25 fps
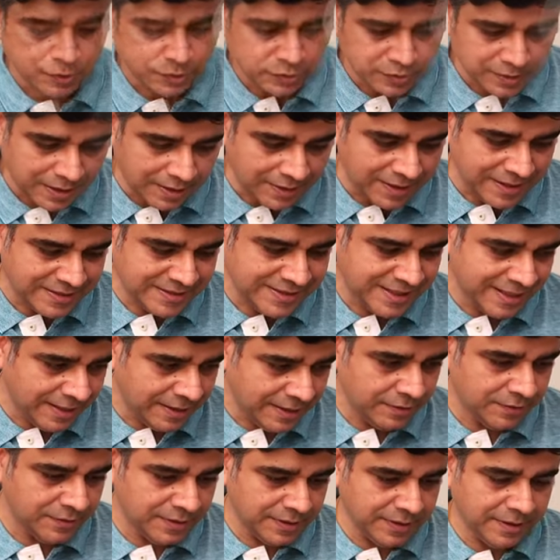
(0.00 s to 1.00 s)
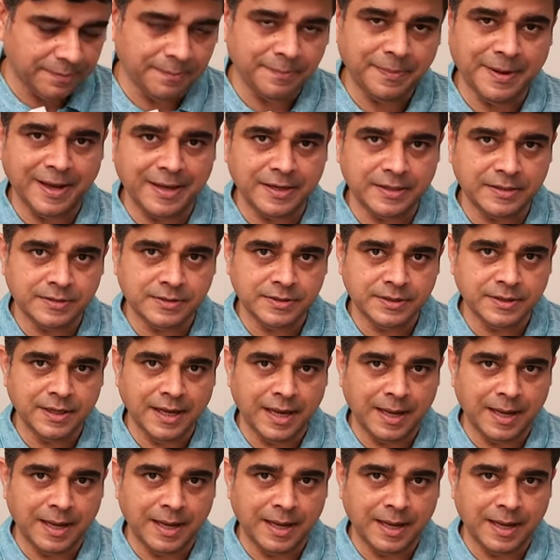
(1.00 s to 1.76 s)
So now let's get into the comparison.